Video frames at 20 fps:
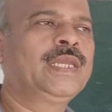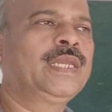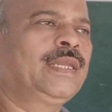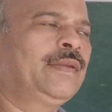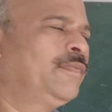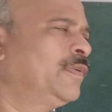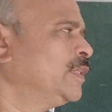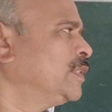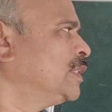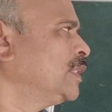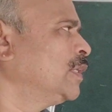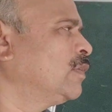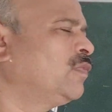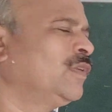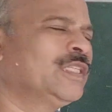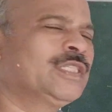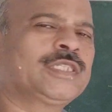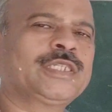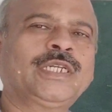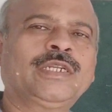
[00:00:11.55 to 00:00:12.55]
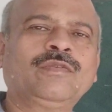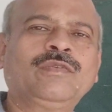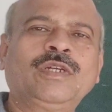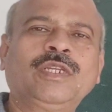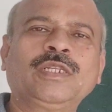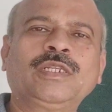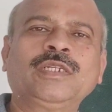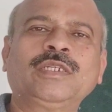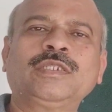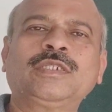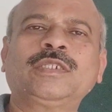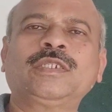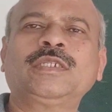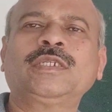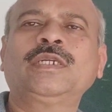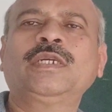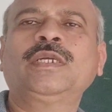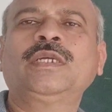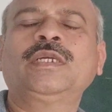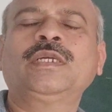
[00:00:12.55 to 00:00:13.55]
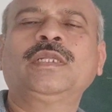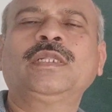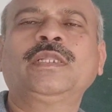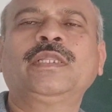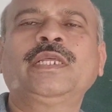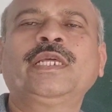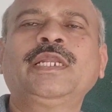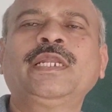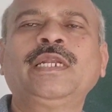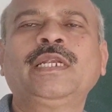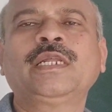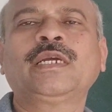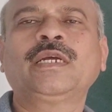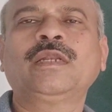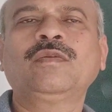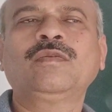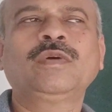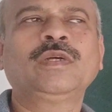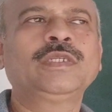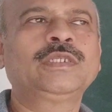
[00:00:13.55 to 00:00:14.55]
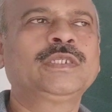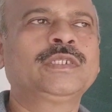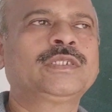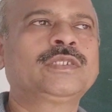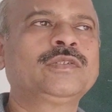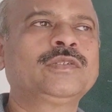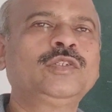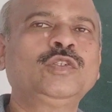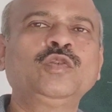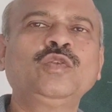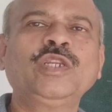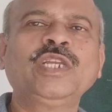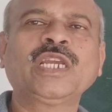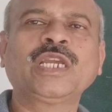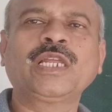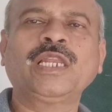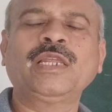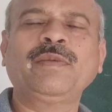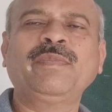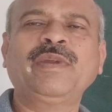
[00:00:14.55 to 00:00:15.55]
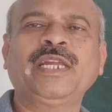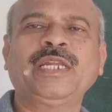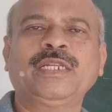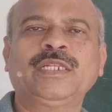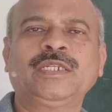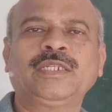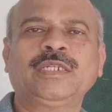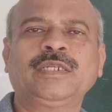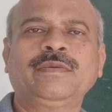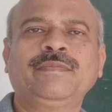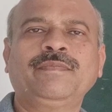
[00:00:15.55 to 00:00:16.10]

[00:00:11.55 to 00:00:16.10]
If a sequence converges, then it converges to unique limit.